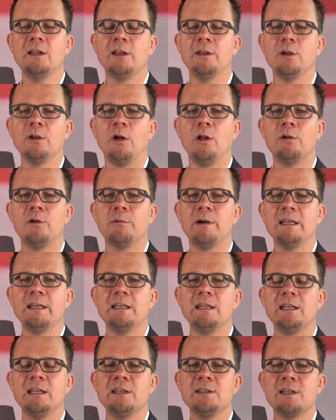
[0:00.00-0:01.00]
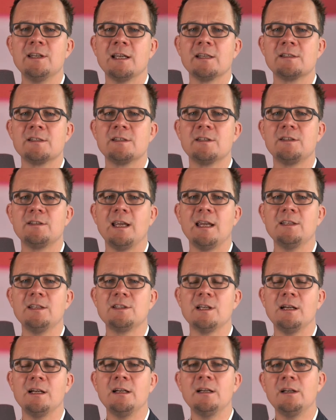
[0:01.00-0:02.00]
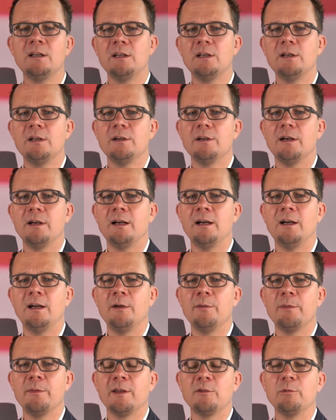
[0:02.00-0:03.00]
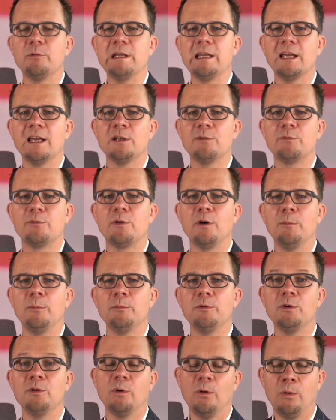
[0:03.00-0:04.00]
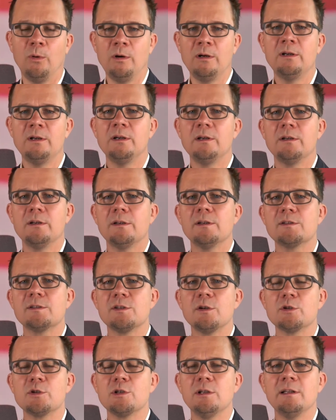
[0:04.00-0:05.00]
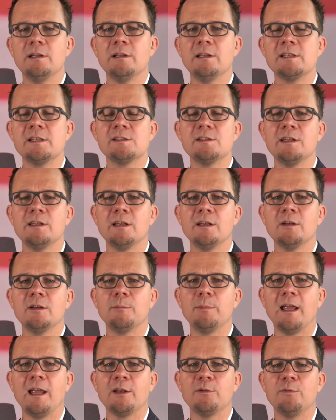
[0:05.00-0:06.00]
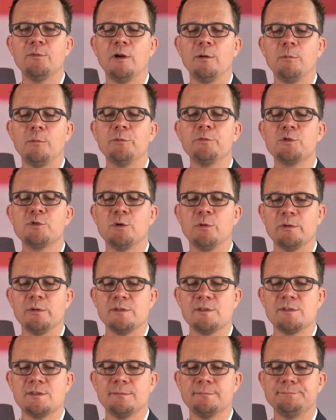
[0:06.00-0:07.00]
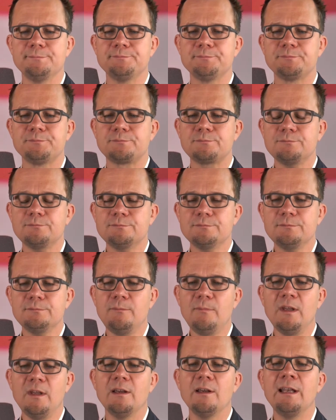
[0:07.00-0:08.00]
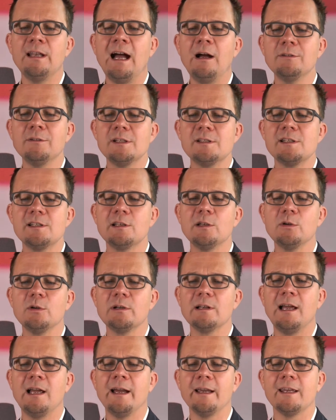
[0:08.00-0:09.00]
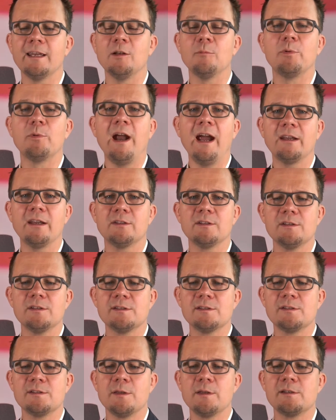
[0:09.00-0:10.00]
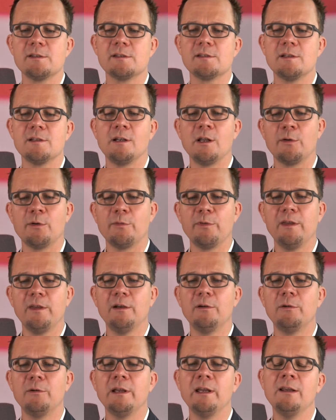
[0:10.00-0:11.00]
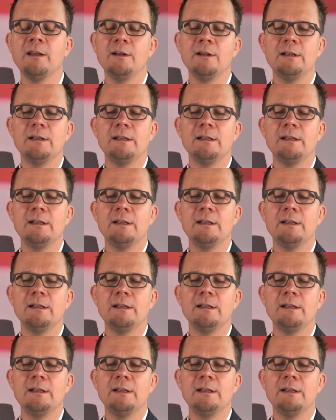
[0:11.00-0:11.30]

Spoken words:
and already indexed data that we get from your social listening platform of choice. And how does it look like in practice? So this is a lot of theory.